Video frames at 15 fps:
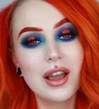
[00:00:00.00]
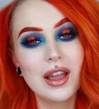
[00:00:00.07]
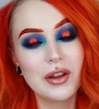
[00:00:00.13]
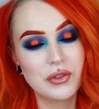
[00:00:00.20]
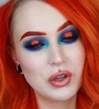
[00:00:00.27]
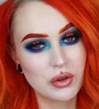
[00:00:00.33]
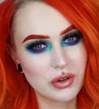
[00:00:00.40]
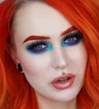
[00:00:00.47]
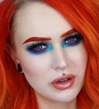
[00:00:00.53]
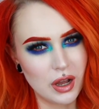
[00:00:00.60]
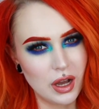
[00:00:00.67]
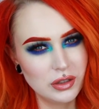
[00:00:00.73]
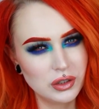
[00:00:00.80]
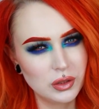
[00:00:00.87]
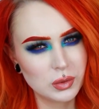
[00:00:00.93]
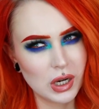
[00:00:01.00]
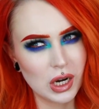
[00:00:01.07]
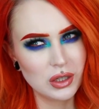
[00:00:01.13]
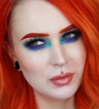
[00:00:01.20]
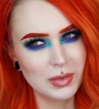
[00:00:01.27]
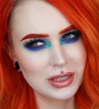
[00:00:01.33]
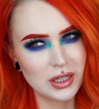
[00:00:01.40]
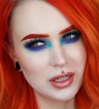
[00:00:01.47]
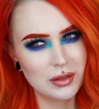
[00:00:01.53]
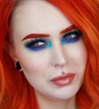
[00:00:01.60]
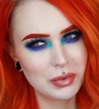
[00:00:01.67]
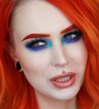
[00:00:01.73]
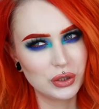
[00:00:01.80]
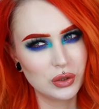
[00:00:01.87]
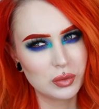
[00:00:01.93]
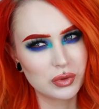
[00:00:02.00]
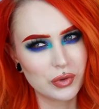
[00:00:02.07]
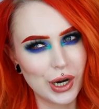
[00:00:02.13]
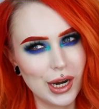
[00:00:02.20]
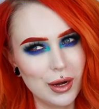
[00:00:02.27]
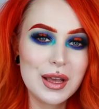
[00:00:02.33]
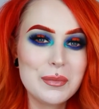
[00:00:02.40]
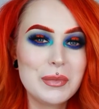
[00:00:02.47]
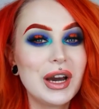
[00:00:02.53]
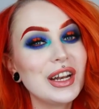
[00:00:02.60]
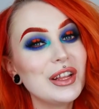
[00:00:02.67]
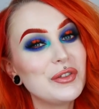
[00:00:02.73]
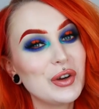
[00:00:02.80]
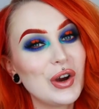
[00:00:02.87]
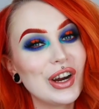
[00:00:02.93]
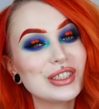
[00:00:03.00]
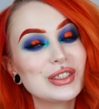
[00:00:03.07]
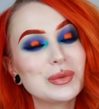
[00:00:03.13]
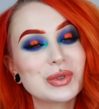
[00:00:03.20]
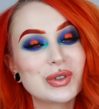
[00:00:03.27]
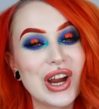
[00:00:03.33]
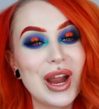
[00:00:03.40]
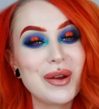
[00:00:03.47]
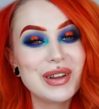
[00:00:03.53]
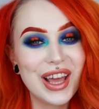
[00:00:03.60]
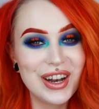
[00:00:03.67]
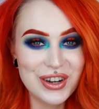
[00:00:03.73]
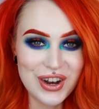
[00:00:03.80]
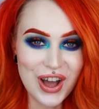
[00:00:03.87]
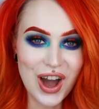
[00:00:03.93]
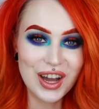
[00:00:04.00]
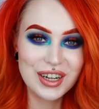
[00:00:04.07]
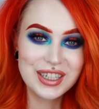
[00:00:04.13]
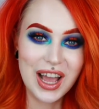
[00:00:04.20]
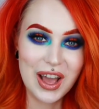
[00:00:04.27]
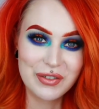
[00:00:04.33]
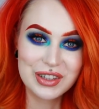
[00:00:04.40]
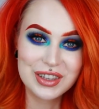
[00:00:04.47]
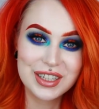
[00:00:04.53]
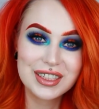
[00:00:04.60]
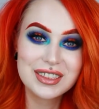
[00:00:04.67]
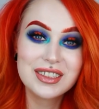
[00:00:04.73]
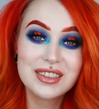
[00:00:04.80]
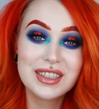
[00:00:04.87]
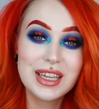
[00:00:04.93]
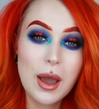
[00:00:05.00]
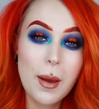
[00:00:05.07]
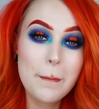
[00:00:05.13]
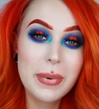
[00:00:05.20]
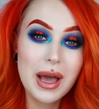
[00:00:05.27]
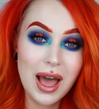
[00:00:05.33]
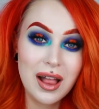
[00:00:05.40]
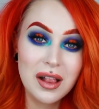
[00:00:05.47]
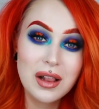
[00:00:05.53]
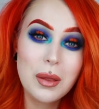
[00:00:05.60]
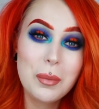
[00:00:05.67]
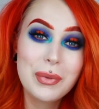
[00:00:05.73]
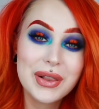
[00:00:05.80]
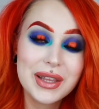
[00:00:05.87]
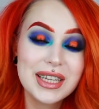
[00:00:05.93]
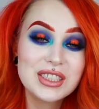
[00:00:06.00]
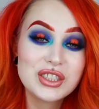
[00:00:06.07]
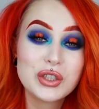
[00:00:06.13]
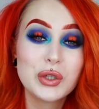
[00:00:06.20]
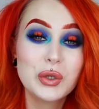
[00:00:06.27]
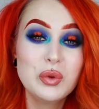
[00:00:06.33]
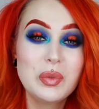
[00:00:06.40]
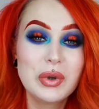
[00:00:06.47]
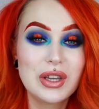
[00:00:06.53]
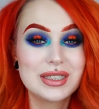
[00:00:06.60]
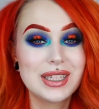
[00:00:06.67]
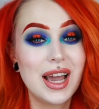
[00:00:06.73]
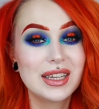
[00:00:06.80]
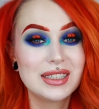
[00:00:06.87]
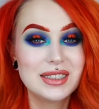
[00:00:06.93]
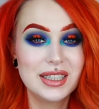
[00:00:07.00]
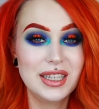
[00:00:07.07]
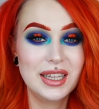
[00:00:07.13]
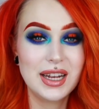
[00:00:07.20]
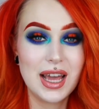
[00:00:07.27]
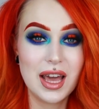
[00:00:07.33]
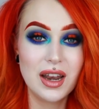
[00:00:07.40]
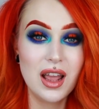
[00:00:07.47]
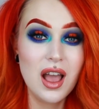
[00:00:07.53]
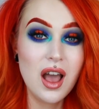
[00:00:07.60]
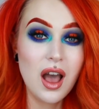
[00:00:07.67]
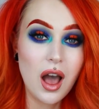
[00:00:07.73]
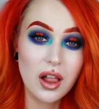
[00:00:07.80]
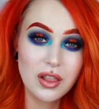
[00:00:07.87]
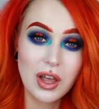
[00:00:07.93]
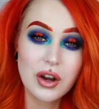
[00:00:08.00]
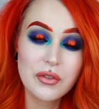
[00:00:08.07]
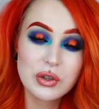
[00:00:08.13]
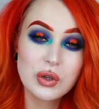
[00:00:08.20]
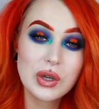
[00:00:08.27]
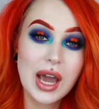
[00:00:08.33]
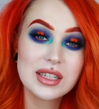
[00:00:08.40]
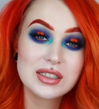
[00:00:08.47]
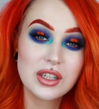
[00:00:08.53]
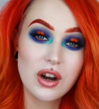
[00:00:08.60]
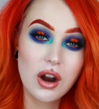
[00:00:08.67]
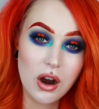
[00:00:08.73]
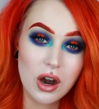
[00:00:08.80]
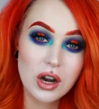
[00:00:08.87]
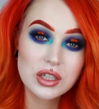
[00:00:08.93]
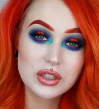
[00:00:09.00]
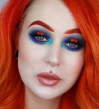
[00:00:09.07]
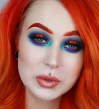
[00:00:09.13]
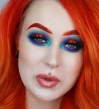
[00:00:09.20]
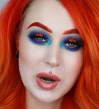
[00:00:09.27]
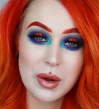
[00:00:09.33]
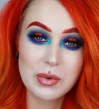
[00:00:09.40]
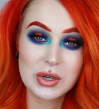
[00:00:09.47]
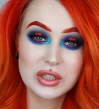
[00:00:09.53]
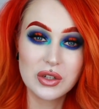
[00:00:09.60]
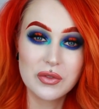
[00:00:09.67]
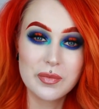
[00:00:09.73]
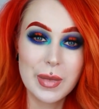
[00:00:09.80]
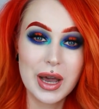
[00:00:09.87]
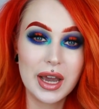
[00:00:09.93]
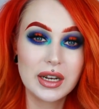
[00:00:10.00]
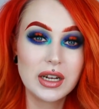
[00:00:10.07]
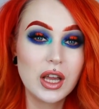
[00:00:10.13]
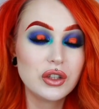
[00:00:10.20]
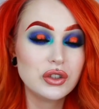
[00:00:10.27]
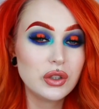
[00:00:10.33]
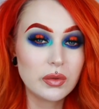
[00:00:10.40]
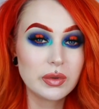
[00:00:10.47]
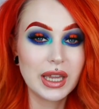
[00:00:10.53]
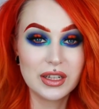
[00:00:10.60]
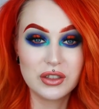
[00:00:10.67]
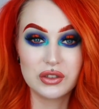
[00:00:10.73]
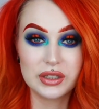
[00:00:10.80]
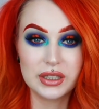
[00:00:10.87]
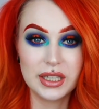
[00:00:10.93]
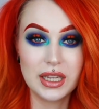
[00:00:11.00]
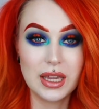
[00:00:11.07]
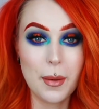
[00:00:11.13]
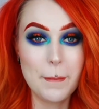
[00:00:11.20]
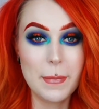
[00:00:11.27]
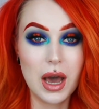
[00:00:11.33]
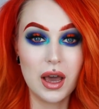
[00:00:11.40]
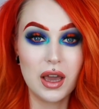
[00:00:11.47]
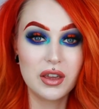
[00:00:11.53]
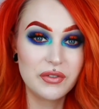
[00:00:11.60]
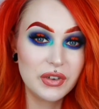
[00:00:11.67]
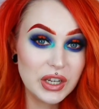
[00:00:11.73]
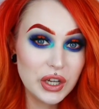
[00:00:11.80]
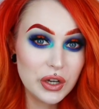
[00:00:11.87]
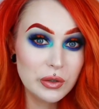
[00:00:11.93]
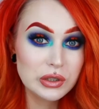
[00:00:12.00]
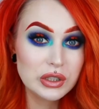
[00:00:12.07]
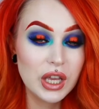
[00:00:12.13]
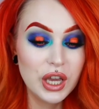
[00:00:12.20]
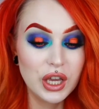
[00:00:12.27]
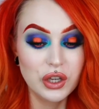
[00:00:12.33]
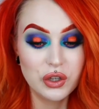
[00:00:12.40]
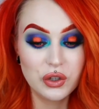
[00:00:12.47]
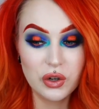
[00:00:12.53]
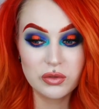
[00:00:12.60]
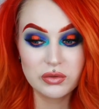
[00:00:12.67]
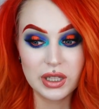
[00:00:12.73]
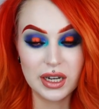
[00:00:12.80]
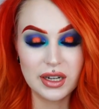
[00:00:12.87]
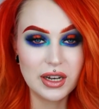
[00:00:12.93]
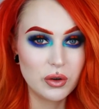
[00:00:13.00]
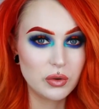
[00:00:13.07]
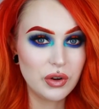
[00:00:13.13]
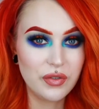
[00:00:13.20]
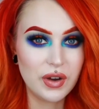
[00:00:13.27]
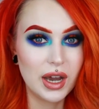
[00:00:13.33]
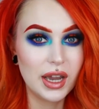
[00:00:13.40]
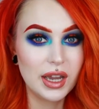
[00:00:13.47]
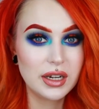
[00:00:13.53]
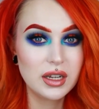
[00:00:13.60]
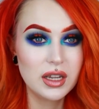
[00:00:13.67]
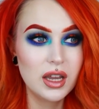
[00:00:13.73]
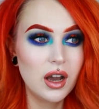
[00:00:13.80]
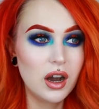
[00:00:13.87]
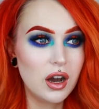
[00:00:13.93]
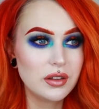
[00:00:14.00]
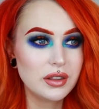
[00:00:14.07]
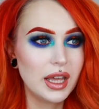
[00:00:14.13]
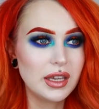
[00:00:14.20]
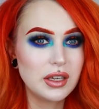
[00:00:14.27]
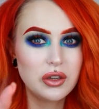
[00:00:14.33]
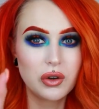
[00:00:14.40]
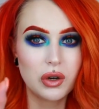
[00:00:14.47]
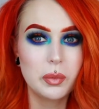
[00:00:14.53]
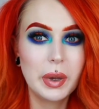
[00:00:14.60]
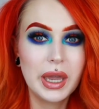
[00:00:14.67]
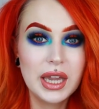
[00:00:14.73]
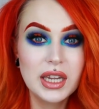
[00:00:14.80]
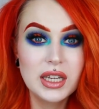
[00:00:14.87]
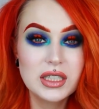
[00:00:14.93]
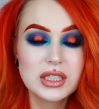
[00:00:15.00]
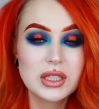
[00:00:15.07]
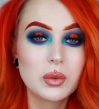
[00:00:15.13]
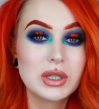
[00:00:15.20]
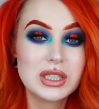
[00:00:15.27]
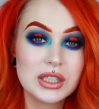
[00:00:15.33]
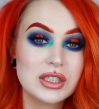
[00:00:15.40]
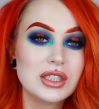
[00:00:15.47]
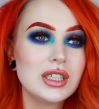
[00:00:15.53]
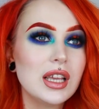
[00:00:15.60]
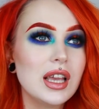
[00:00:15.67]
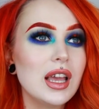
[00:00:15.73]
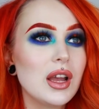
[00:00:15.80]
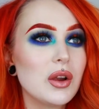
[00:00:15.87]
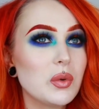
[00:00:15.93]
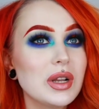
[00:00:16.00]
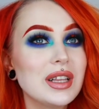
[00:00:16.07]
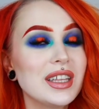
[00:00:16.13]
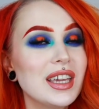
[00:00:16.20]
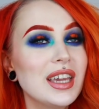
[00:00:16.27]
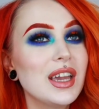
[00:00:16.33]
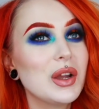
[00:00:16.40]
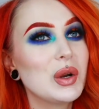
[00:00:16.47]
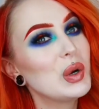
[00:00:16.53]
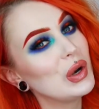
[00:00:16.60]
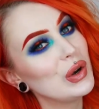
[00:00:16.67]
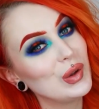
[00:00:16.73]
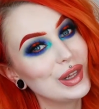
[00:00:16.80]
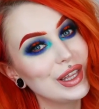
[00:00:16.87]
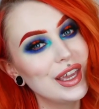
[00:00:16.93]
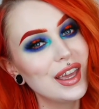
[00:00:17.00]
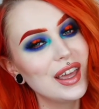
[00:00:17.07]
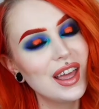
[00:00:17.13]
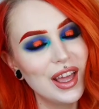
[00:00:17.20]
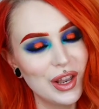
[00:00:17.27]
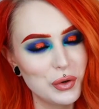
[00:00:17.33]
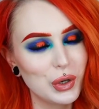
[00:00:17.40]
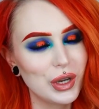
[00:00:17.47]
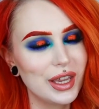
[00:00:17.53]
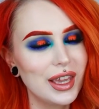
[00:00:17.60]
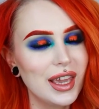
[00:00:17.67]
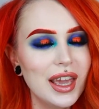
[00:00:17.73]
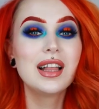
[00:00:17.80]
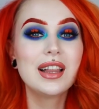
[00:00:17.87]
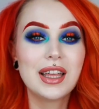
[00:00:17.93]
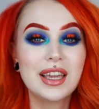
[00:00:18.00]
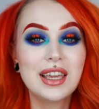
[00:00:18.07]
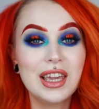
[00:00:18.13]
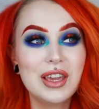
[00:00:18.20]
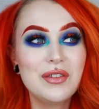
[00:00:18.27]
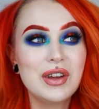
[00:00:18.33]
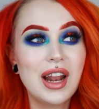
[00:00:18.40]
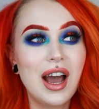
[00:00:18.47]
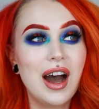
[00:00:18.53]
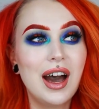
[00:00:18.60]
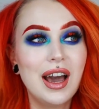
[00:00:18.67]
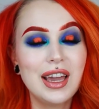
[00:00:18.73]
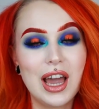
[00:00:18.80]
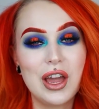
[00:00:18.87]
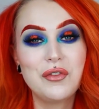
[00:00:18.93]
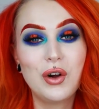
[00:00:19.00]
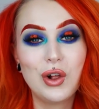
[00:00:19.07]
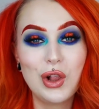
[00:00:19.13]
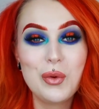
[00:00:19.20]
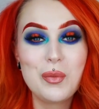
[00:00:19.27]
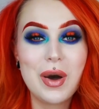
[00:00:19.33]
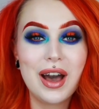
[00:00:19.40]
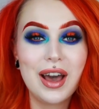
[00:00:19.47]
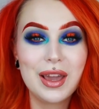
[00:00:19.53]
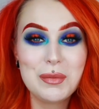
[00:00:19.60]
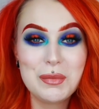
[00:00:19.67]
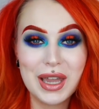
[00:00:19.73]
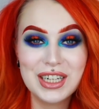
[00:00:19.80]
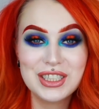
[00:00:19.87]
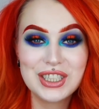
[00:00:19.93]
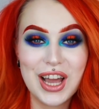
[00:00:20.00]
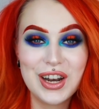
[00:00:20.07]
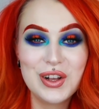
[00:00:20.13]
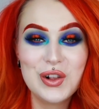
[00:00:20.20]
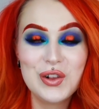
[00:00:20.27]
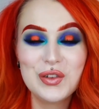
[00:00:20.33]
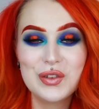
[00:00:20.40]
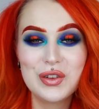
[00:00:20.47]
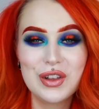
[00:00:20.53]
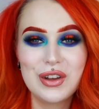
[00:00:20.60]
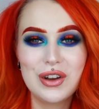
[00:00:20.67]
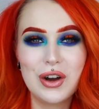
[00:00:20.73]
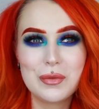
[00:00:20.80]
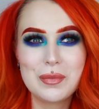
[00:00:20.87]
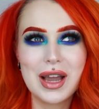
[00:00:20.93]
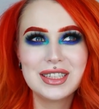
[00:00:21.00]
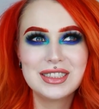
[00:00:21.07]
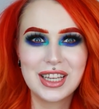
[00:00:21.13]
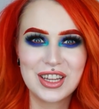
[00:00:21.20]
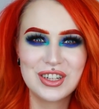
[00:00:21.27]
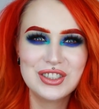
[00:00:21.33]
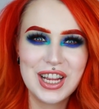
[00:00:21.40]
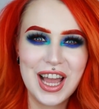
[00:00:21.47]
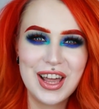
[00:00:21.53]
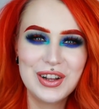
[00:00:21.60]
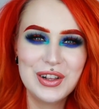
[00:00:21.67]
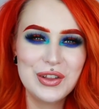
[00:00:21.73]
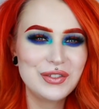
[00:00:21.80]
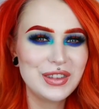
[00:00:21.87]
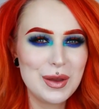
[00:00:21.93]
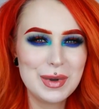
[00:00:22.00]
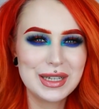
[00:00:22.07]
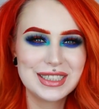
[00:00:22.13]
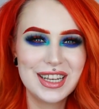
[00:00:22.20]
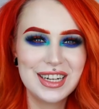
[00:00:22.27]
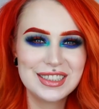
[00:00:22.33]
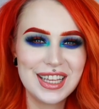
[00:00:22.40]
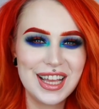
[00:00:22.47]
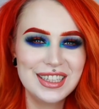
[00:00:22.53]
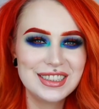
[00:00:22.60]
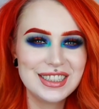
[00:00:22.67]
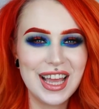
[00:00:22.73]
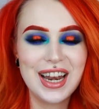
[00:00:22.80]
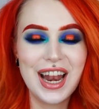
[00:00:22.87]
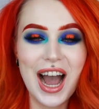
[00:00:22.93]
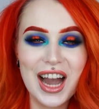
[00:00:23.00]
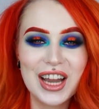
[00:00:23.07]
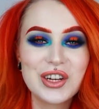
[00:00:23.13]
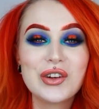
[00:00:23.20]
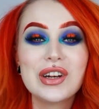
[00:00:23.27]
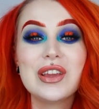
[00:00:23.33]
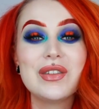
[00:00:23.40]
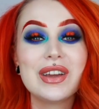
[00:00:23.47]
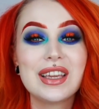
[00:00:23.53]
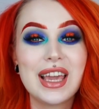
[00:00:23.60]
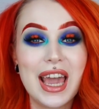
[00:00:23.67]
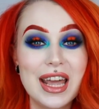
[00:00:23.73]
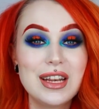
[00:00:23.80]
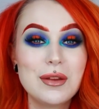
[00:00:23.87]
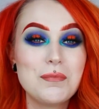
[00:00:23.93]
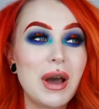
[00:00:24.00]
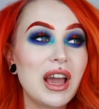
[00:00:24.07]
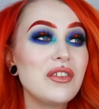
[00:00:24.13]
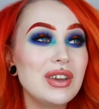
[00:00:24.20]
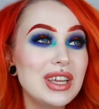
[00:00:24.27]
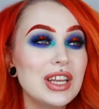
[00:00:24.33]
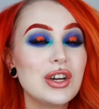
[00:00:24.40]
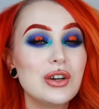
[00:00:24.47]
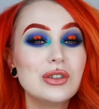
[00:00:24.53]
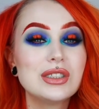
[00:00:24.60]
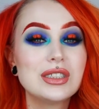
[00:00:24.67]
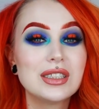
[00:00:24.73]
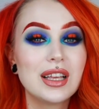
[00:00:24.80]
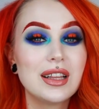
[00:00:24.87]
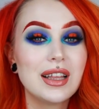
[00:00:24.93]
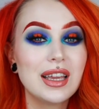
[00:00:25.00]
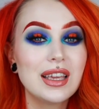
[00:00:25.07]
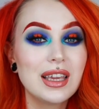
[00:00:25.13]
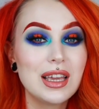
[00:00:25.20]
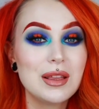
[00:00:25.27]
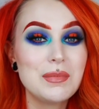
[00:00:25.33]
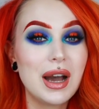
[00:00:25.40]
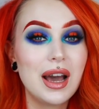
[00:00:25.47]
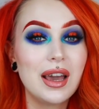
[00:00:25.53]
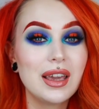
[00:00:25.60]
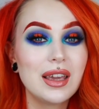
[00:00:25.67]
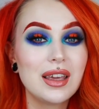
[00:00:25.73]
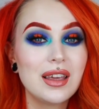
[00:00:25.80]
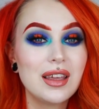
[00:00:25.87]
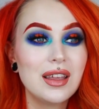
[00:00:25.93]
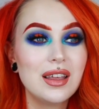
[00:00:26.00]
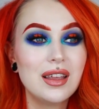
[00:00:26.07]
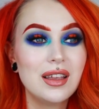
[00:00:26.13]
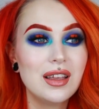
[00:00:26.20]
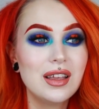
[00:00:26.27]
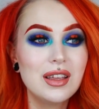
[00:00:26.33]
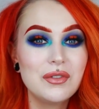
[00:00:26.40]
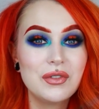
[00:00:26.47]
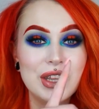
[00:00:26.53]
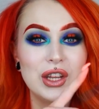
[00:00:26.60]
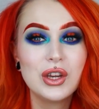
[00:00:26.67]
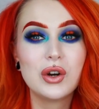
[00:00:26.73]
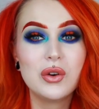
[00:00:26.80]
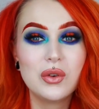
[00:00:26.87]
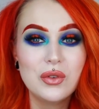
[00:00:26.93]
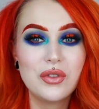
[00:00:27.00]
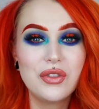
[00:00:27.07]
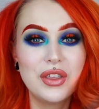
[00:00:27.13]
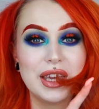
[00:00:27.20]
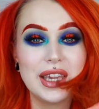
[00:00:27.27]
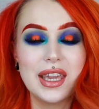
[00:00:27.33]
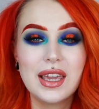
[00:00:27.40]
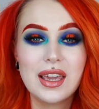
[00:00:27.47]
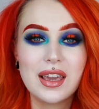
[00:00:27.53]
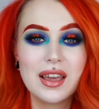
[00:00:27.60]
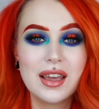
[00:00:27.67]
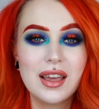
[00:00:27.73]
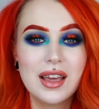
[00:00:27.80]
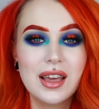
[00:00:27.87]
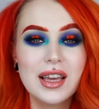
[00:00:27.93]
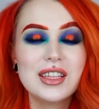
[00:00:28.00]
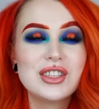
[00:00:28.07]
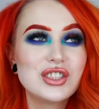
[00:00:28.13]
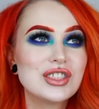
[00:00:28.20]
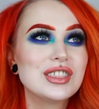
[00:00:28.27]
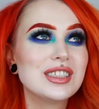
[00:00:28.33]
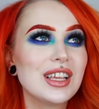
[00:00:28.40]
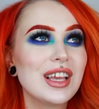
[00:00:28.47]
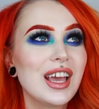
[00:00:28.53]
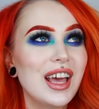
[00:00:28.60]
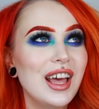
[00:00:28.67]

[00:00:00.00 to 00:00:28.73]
if you're not subscribed to my channel, please subscribe. But if you are subscribed and not have clicked the bell, please do, because I see that a lot of you guys that are subscribers of mine don't get to see my videos. You don't get notified on like your page, which is really, really annoying. Like even I follow my main channel on my second channel, if that makes any sense, and I don't even get my videos like in my video thingy. It's